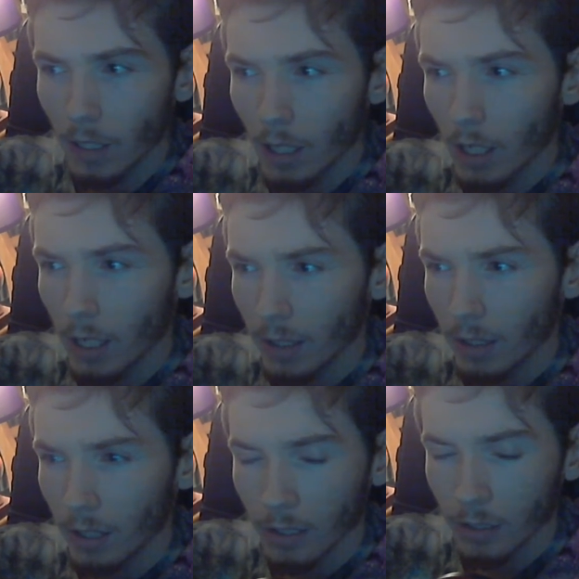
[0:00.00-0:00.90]
I
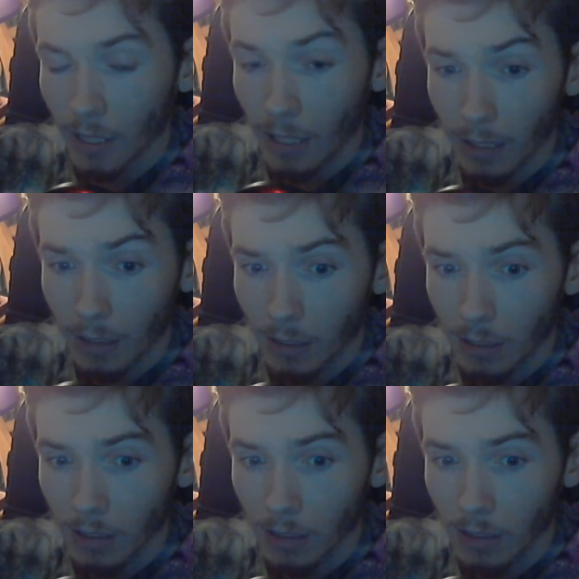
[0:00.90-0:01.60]
think that